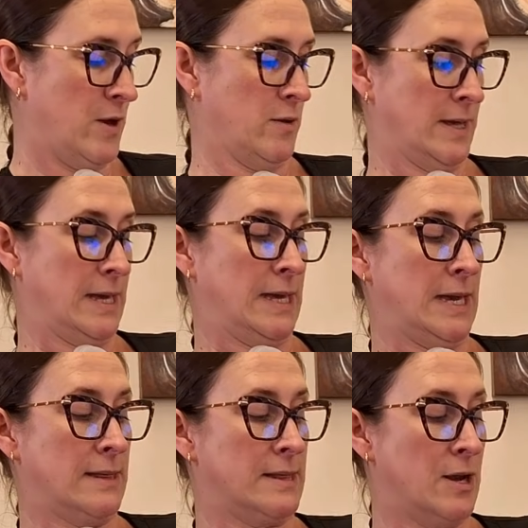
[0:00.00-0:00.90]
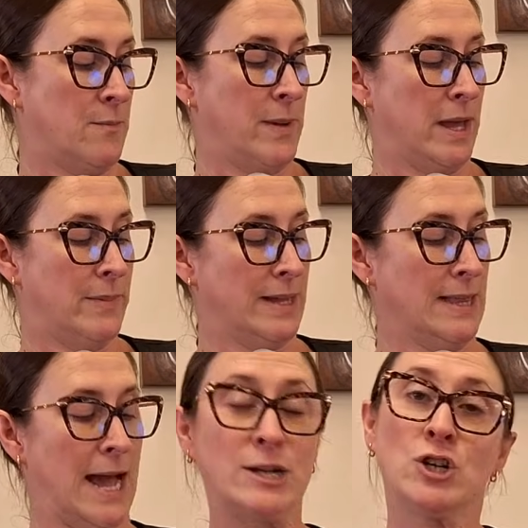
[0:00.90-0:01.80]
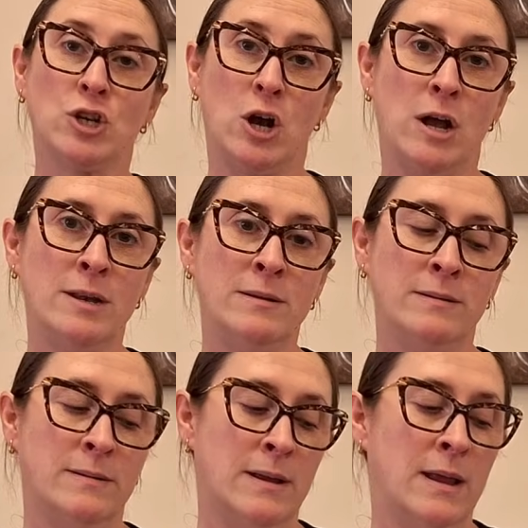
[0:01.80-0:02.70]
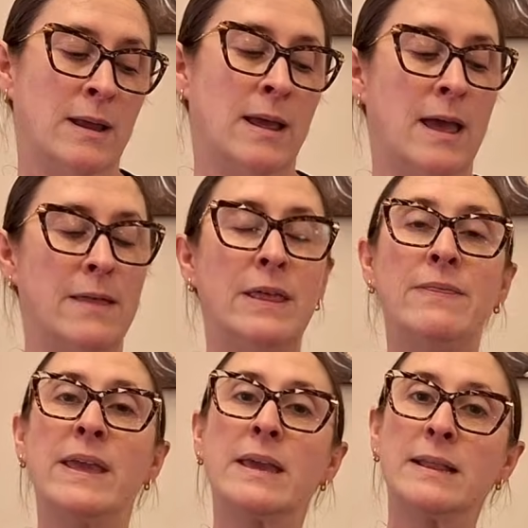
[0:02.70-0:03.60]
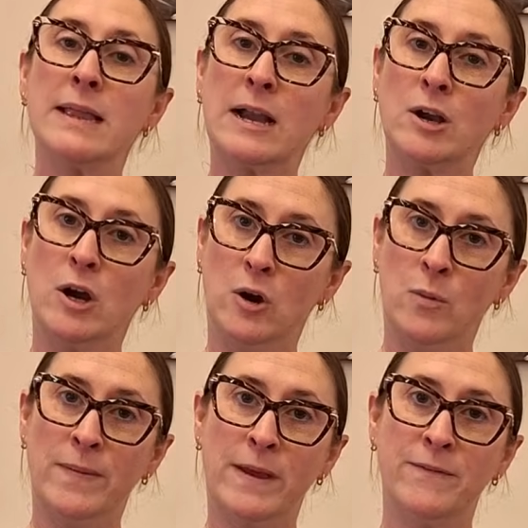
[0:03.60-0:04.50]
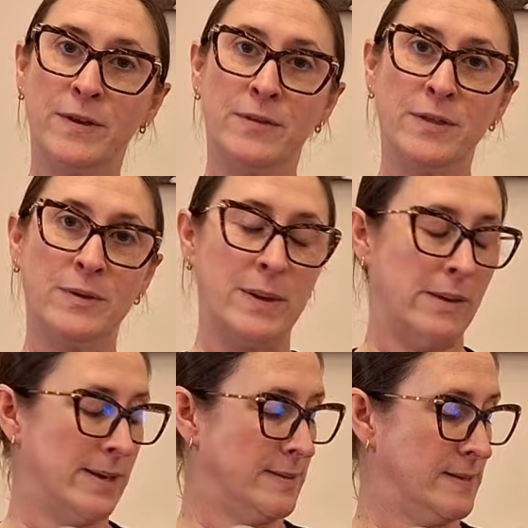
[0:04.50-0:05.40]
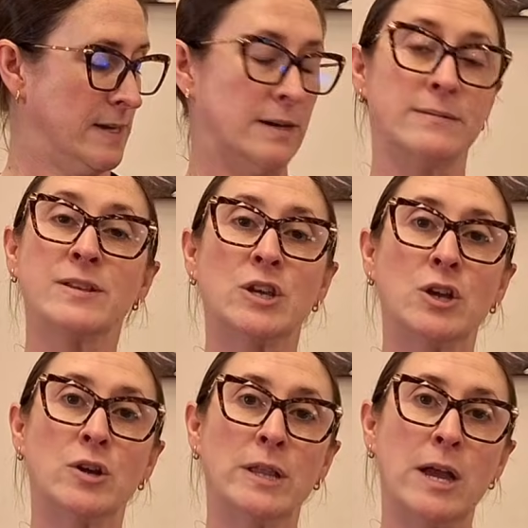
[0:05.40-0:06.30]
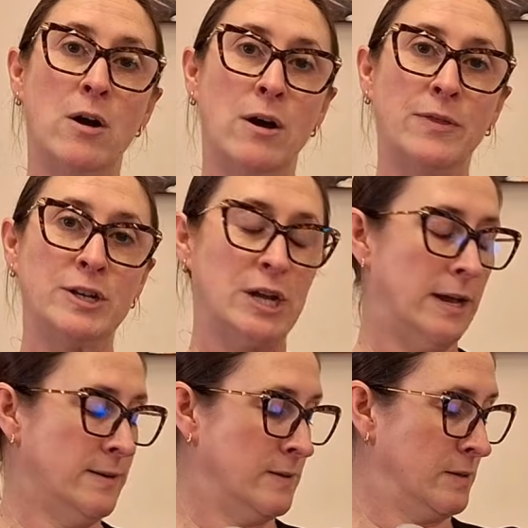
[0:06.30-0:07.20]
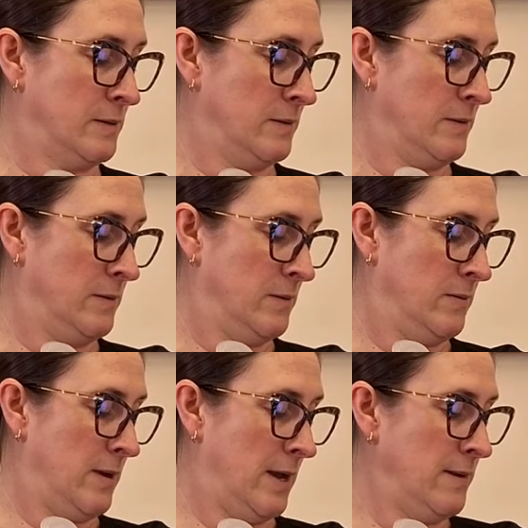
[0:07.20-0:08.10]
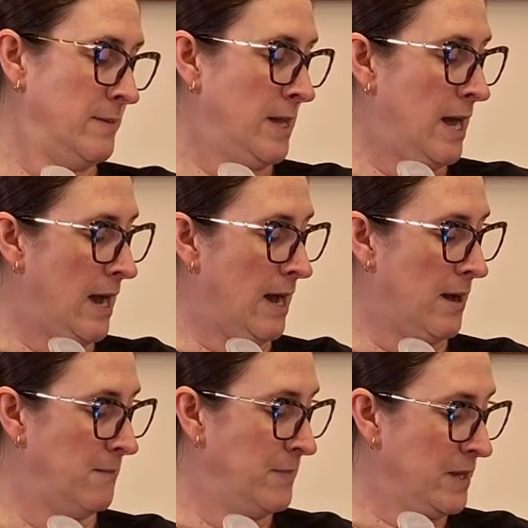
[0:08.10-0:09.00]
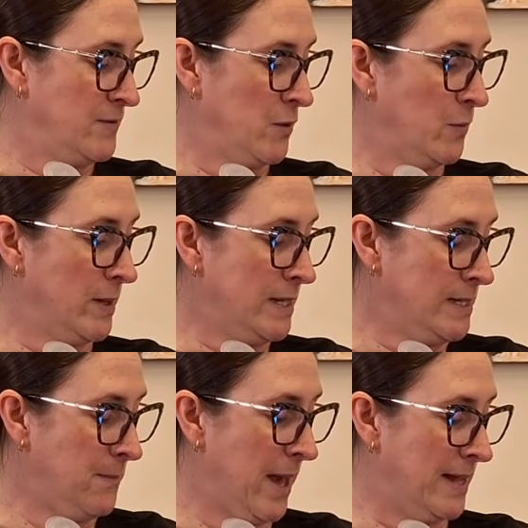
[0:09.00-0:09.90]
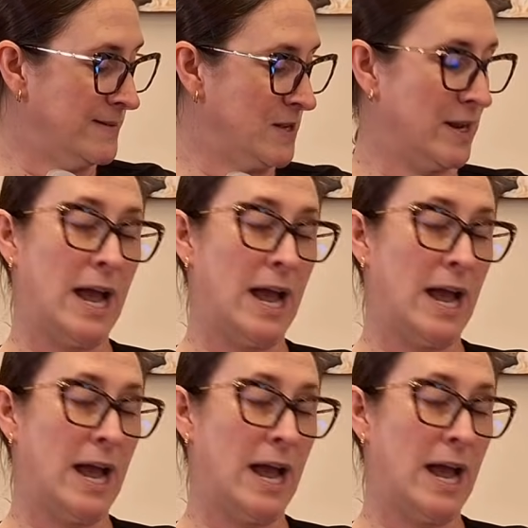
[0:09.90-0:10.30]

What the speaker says: They'll get their baby latched on, and then they can let go when they feel that the baby's securely on the chest, right? So it really depends